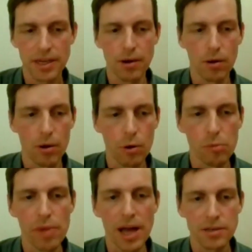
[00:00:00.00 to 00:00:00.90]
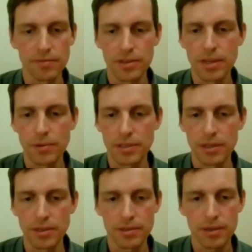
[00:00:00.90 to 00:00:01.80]
take a whole batch of
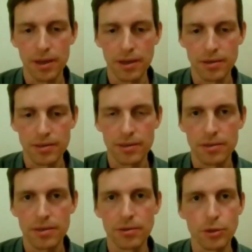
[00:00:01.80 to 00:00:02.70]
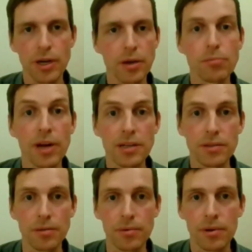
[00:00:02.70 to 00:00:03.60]
sequences and try to compress
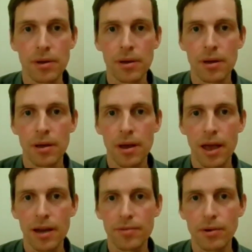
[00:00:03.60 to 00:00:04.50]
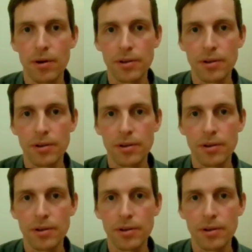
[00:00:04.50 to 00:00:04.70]
them. And if they're